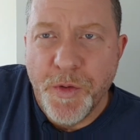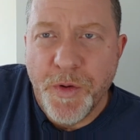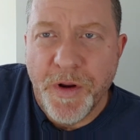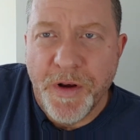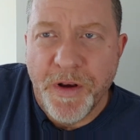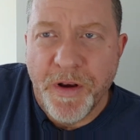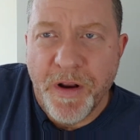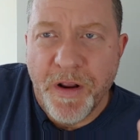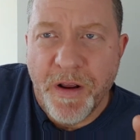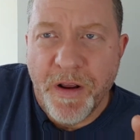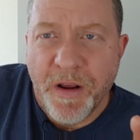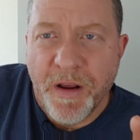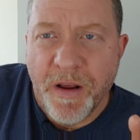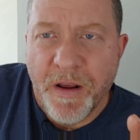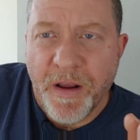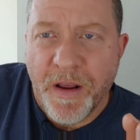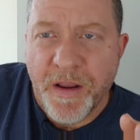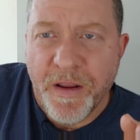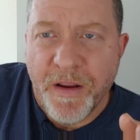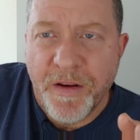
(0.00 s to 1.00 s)
can
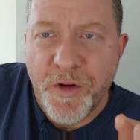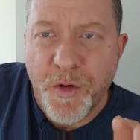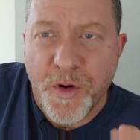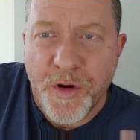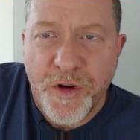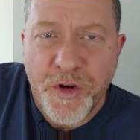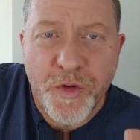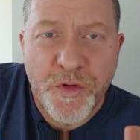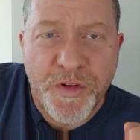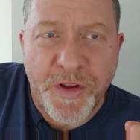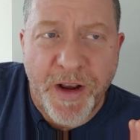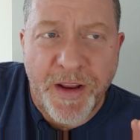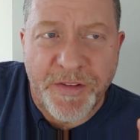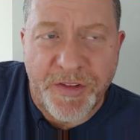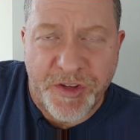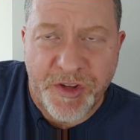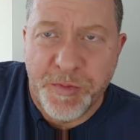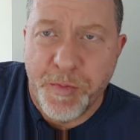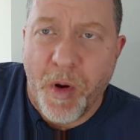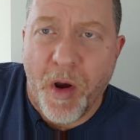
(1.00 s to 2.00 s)
use it as
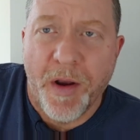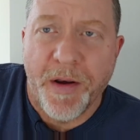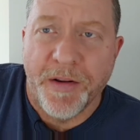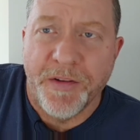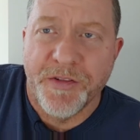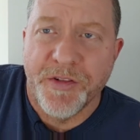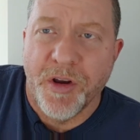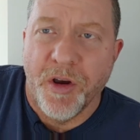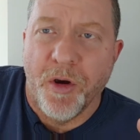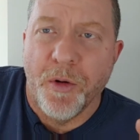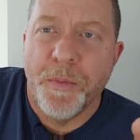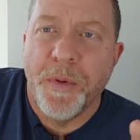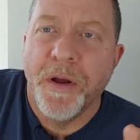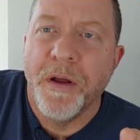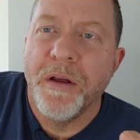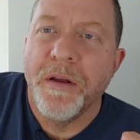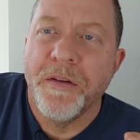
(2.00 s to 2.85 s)
a spotting scope.